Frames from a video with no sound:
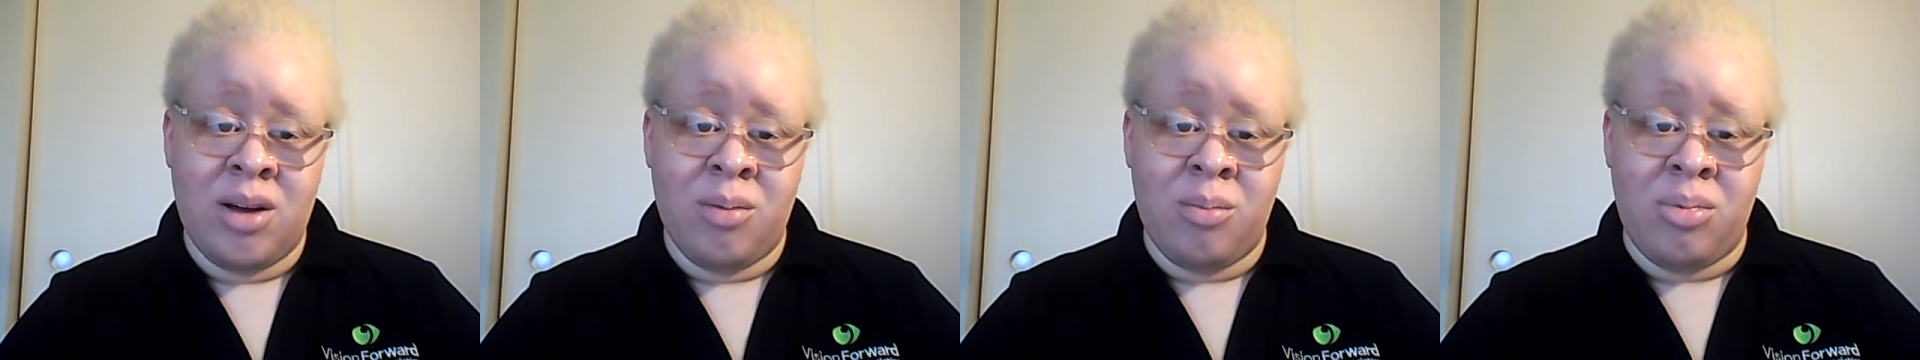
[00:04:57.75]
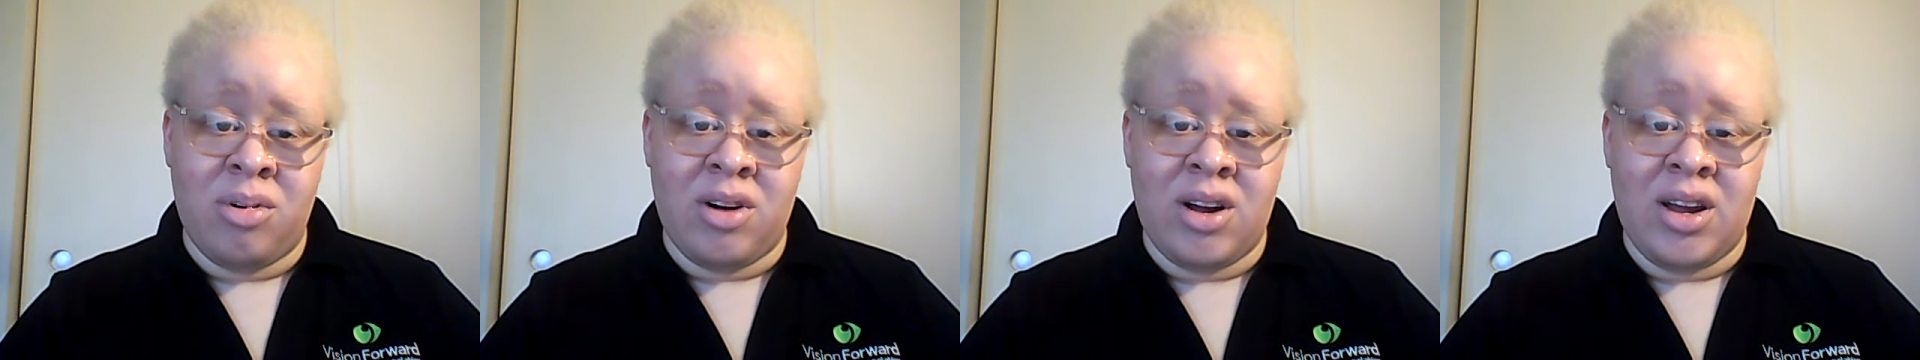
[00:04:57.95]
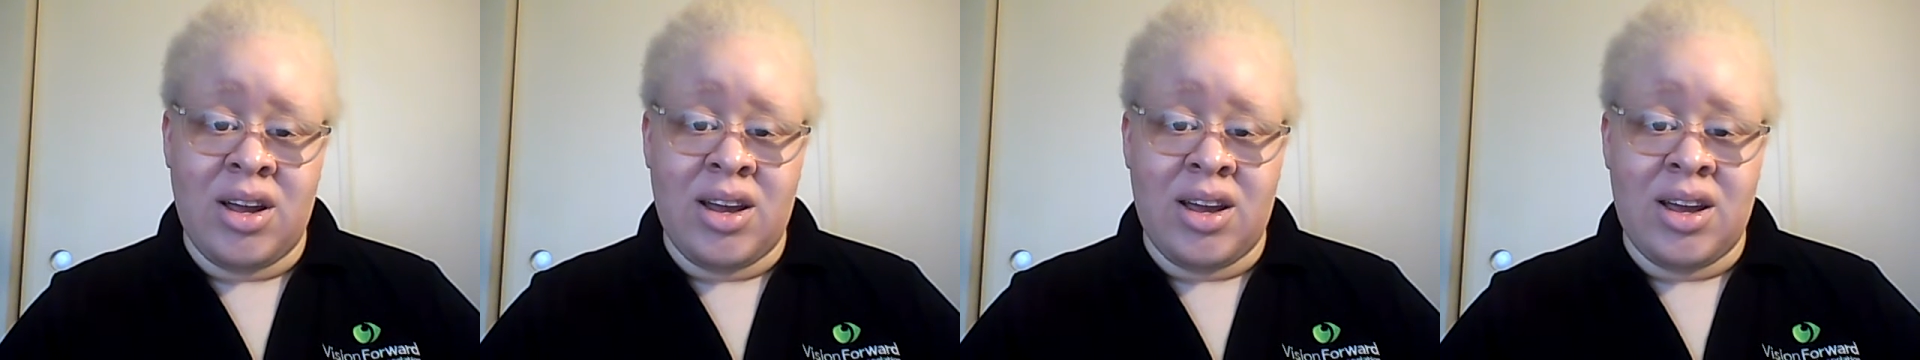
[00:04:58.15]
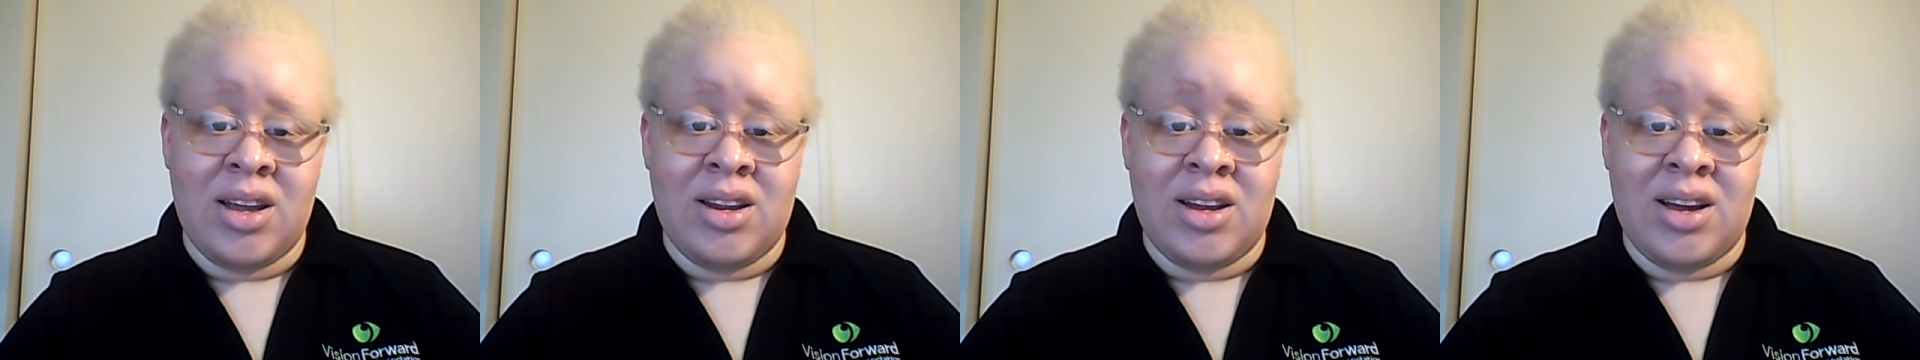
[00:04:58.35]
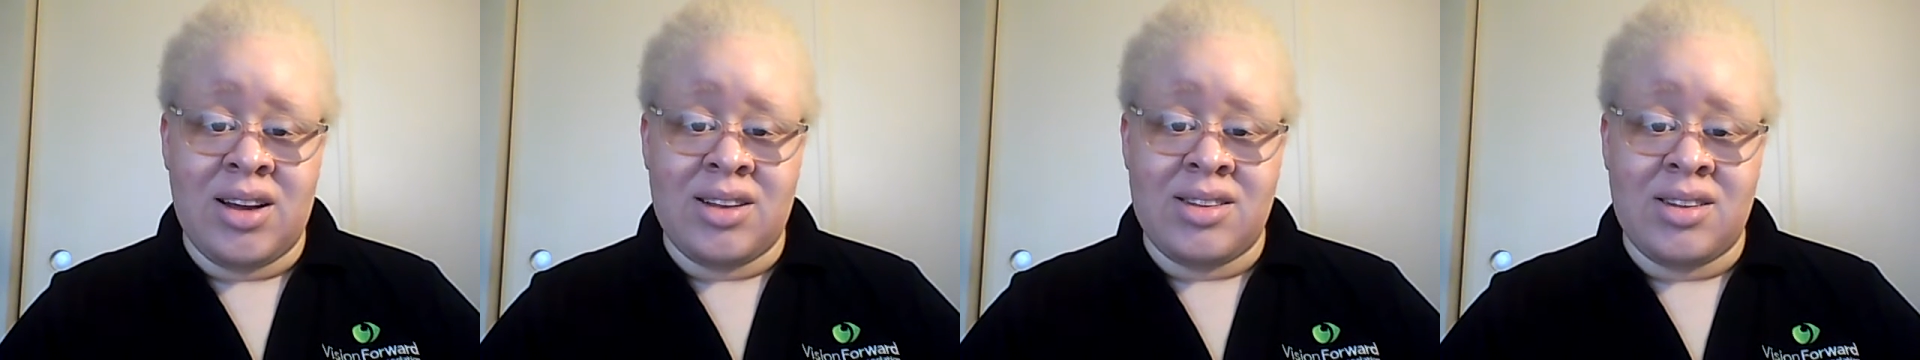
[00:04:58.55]
Praying and
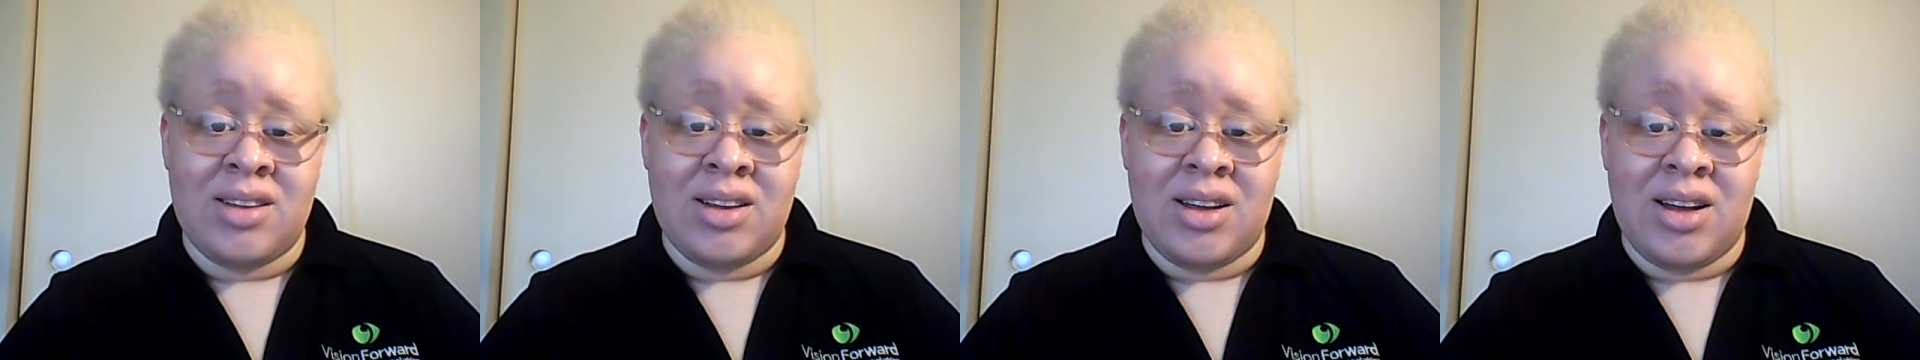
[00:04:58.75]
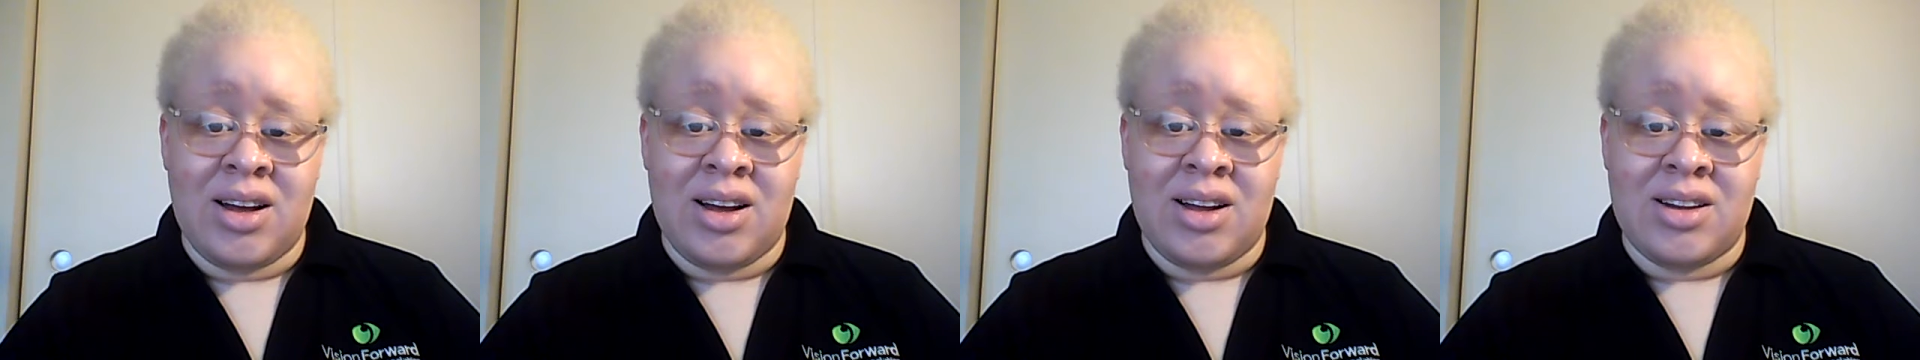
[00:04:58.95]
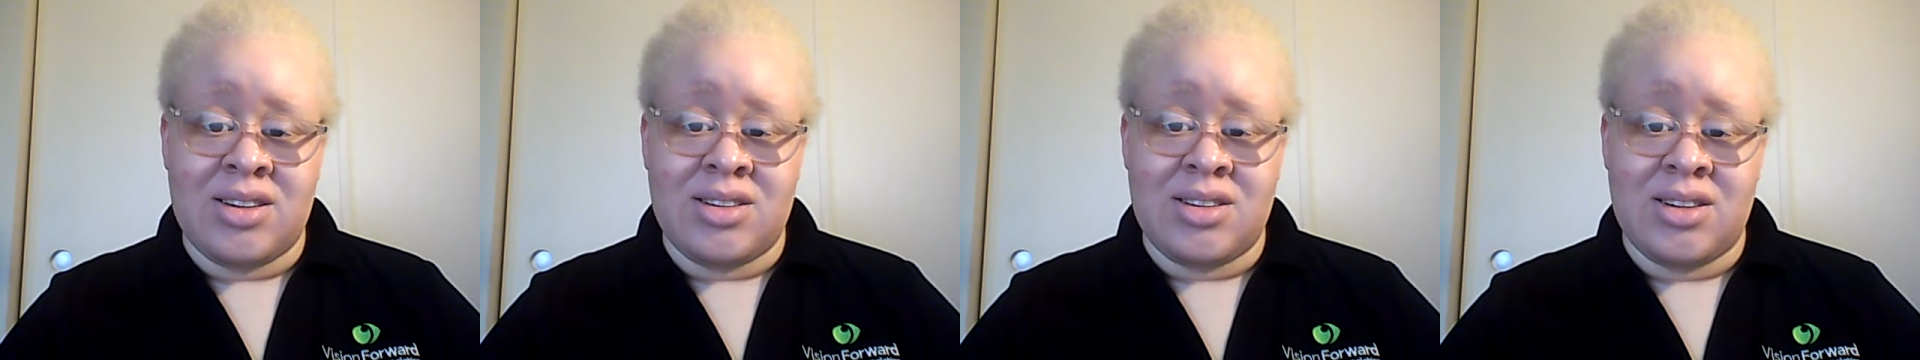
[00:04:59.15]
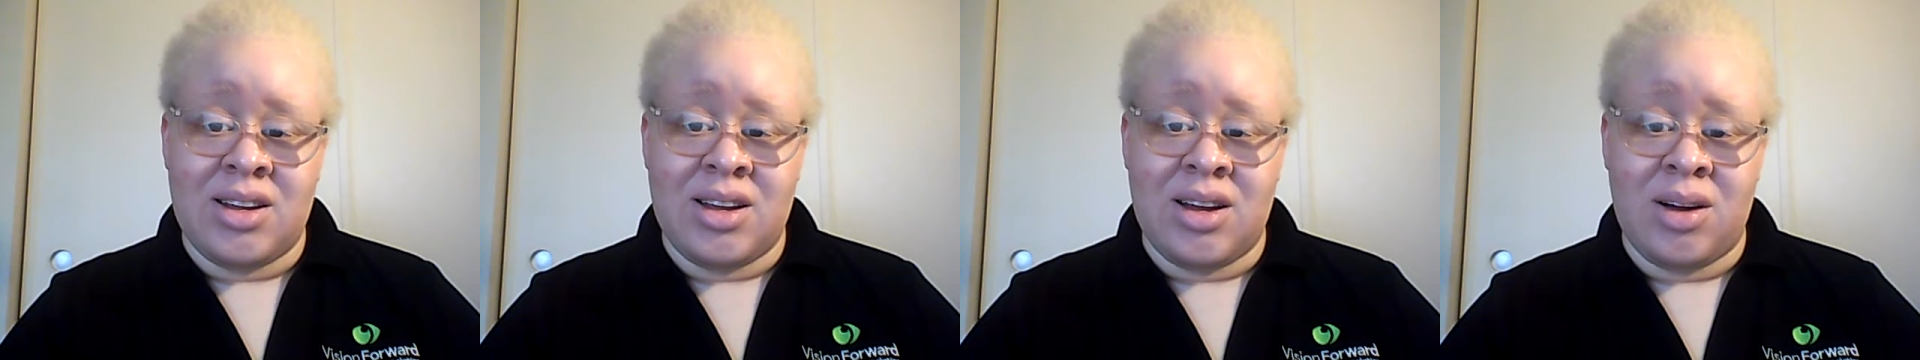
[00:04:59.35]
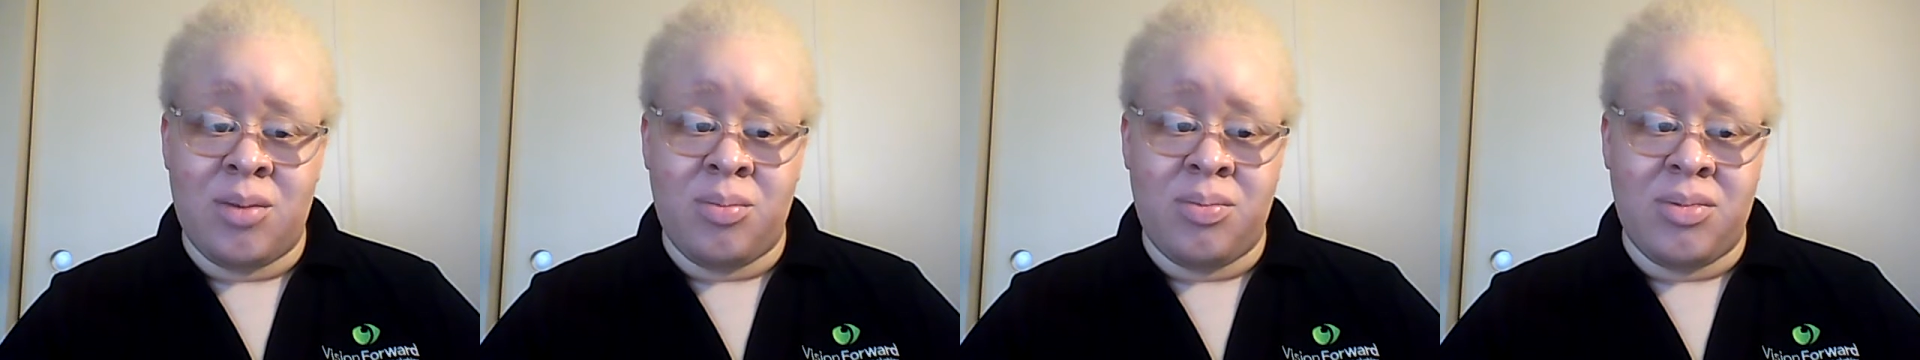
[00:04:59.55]
asking God to
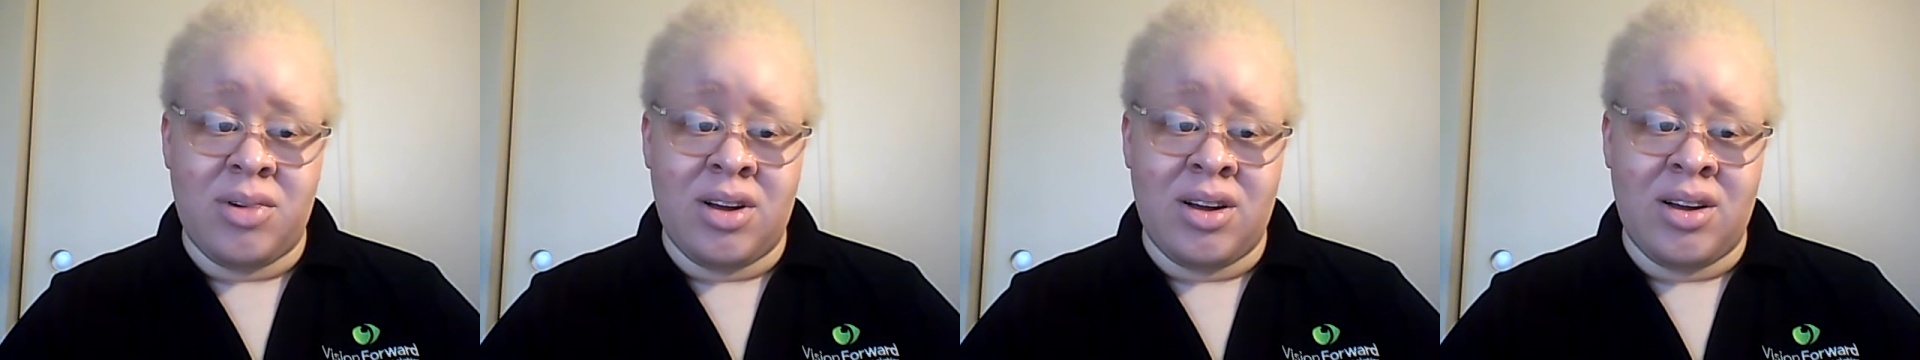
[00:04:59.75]
help